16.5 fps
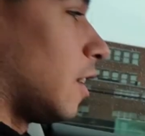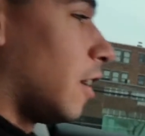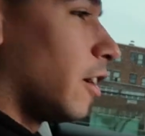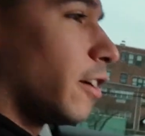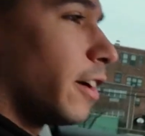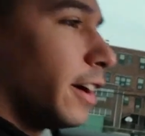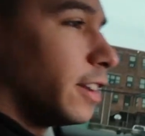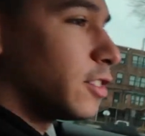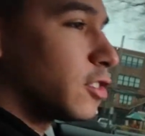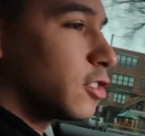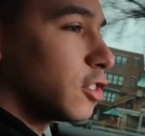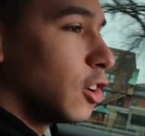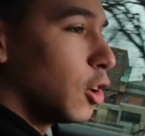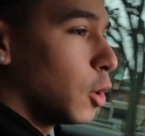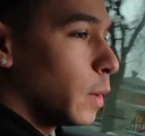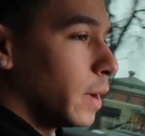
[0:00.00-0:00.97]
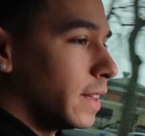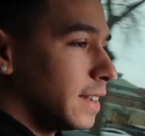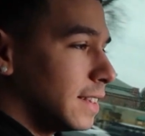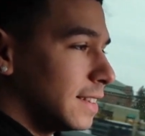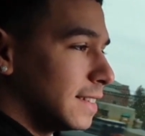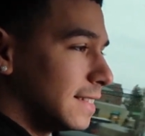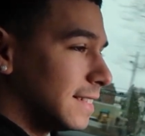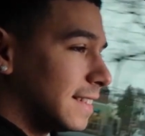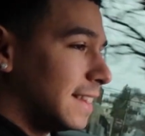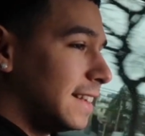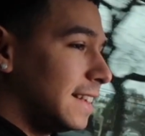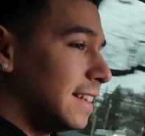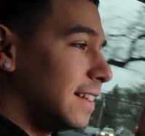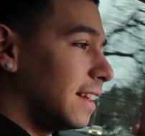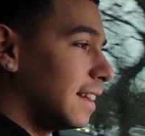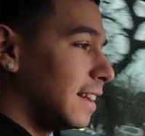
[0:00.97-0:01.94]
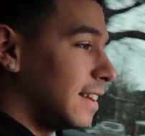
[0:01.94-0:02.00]
Alright, so it is
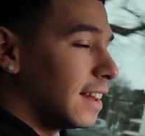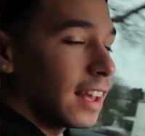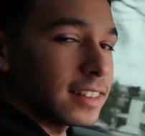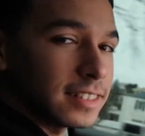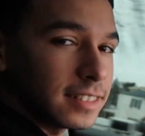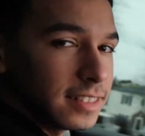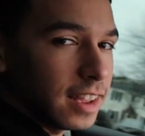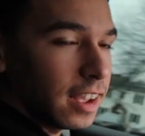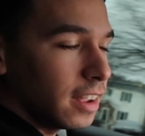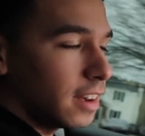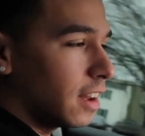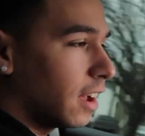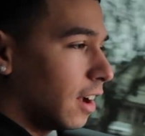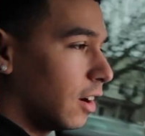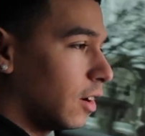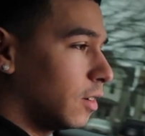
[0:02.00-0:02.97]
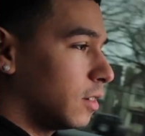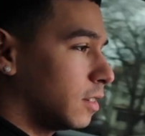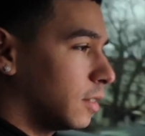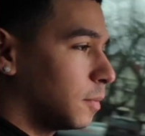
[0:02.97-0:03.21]
the next day now.